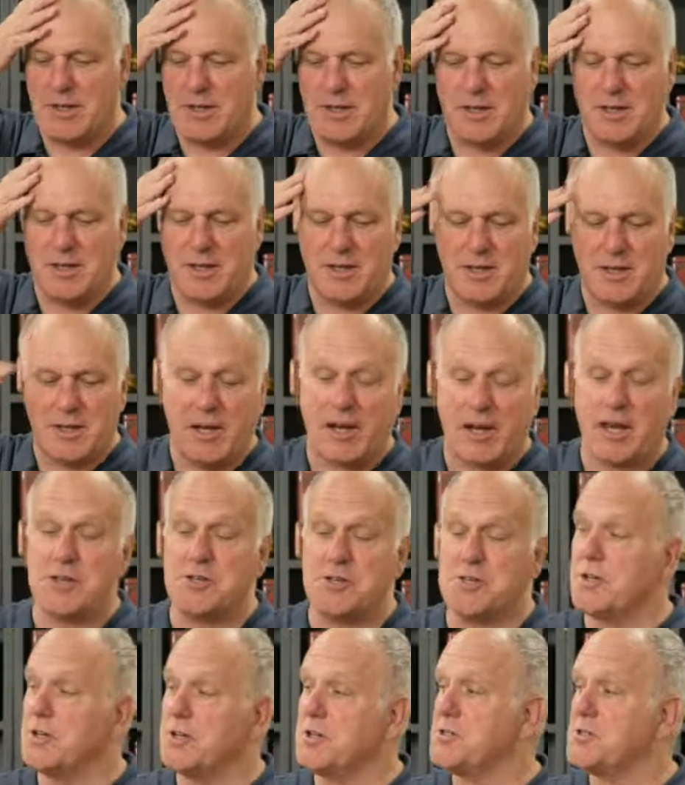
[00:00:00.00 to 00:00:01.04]
And I
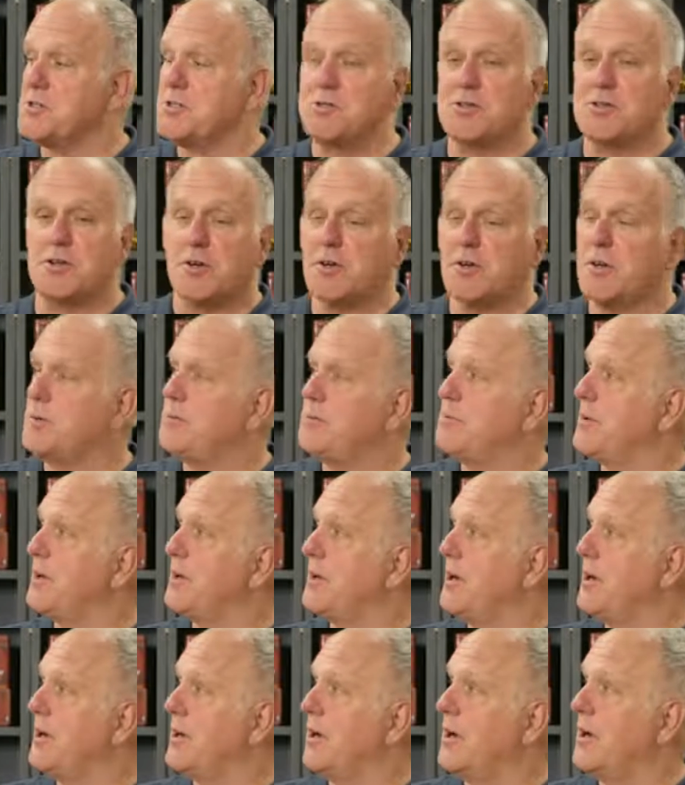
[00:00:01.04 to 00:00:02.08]
just showed up
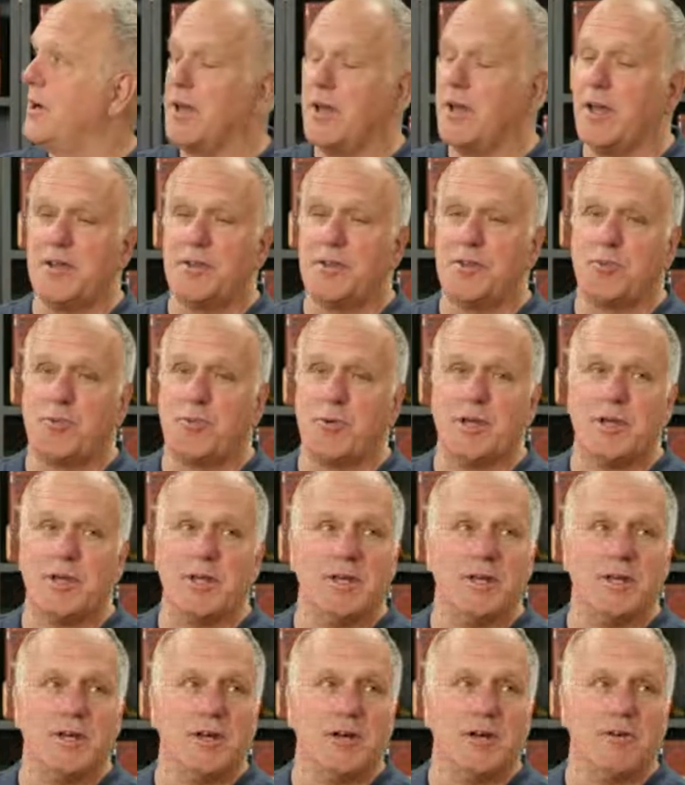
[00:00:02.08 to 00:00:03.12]
at
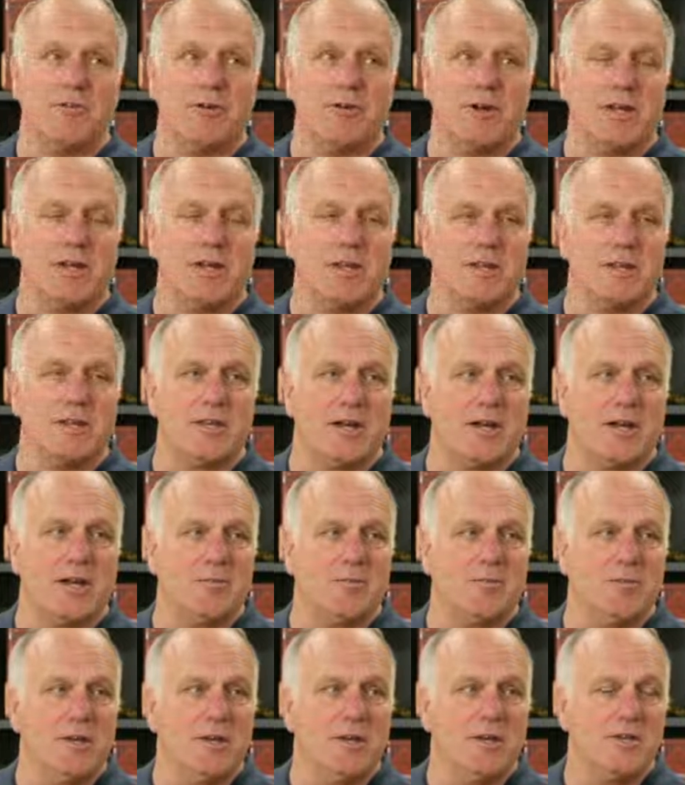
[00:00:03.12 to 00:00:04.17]
3, right in
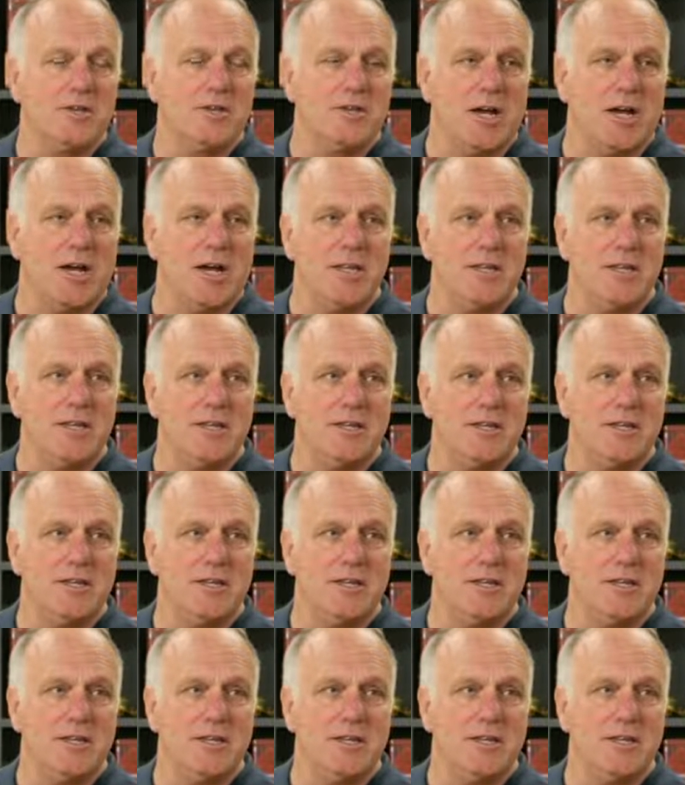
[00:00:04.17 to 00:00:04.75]
time. John?